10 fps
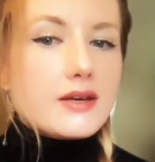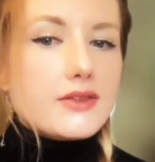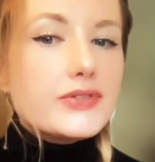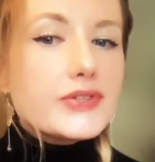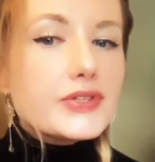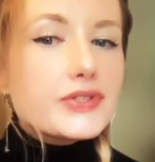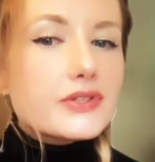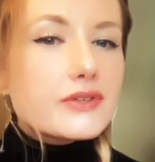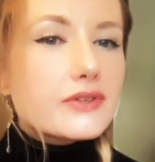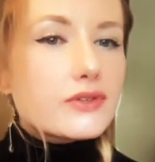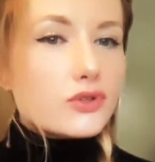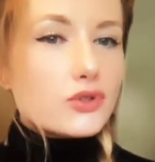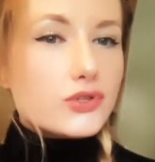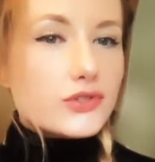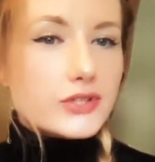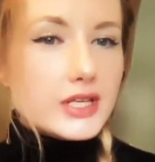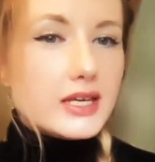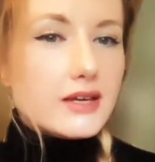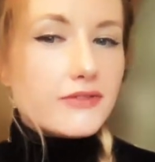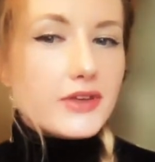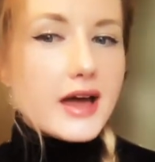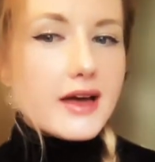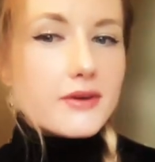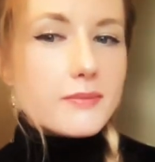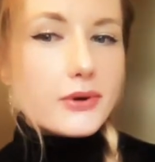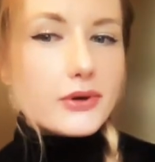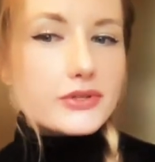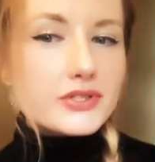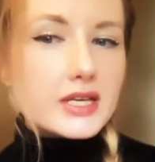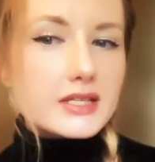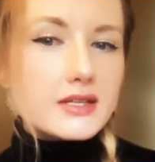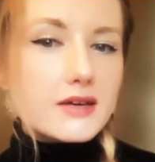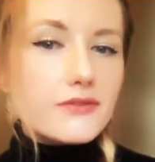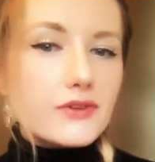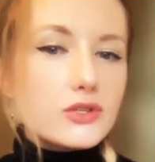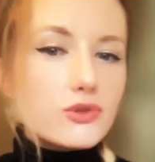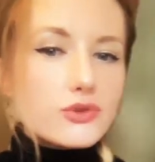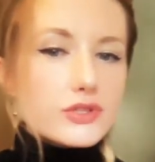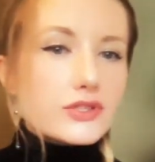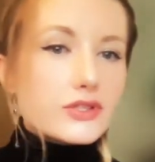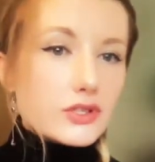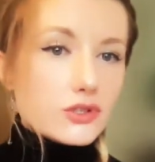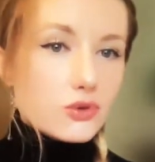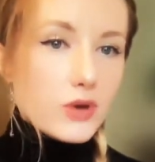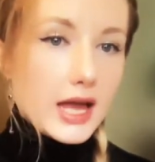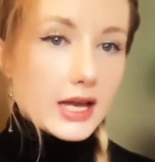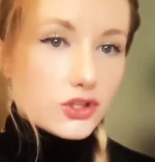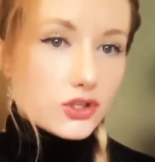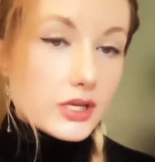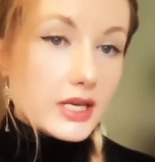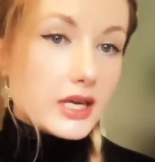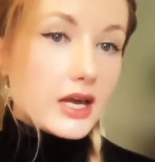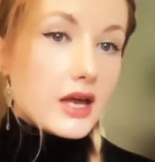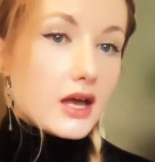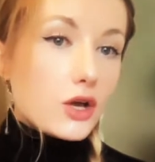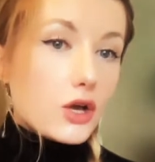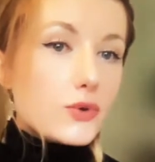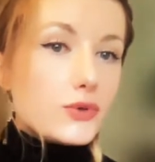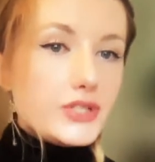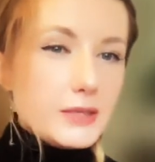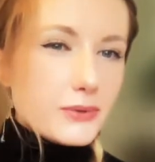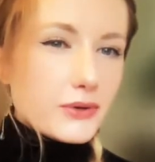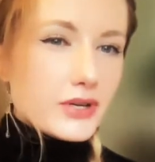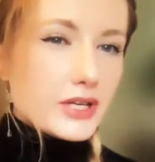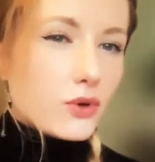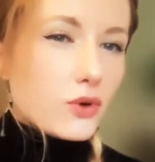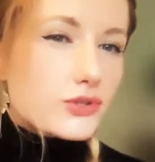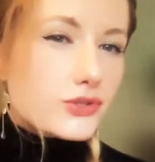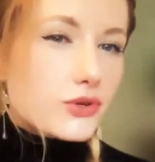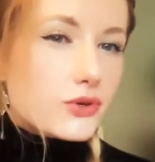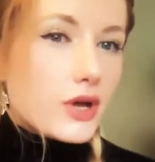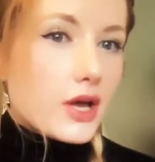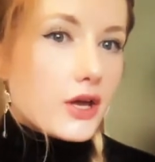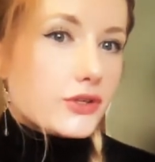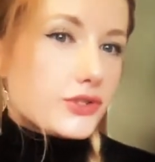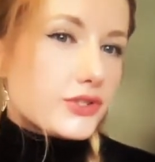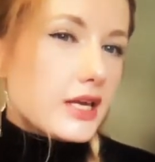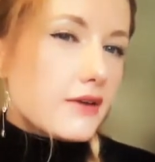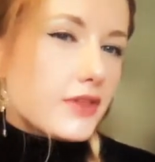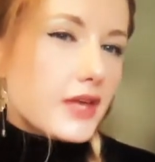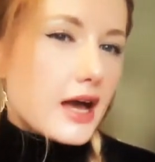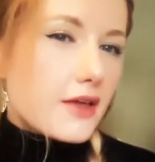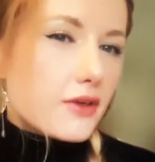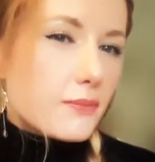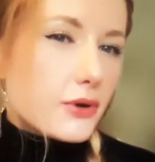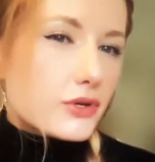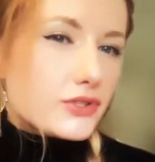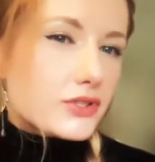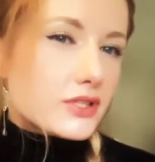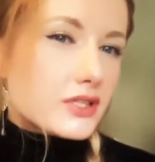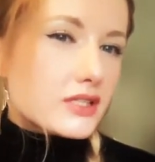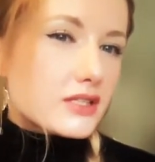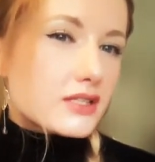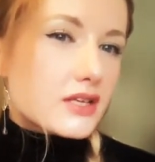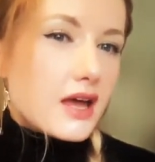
this is to see if the other person has enough interest to actually go deeper, and also to see if the other person is